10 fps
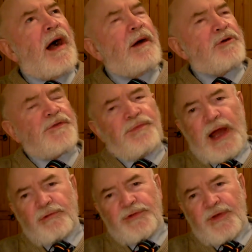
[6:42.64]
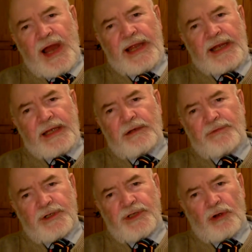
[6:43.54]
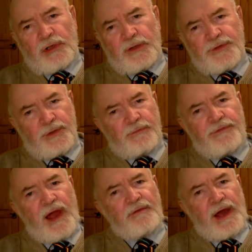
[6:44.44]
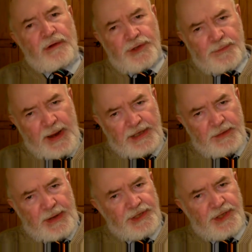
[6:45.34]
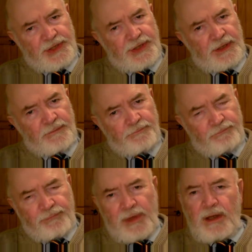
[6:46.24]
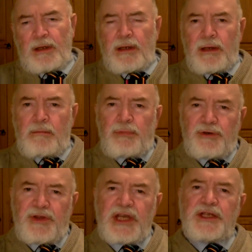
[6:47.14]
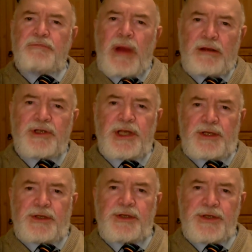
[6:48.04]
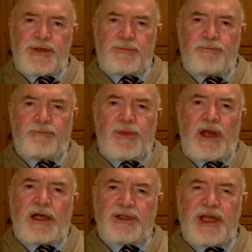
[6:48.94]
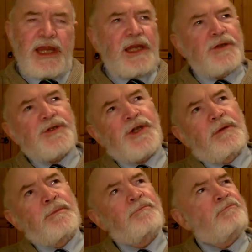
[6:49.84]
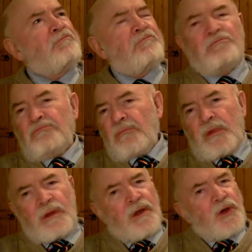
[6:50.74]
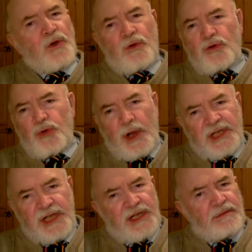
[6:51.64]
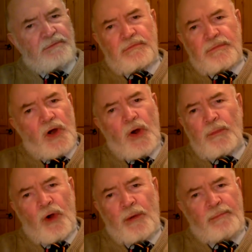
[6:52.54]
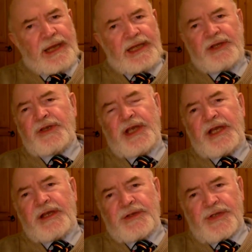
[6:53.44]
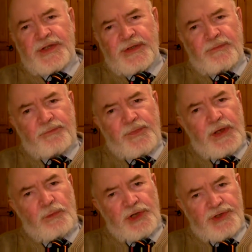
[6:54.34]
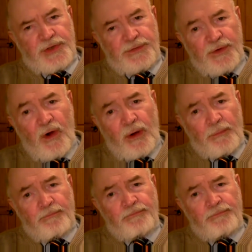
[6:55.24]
I was flying for a total of some 5 hours back to Manchester. But these mountains had taken some 20 or more million years in which to form.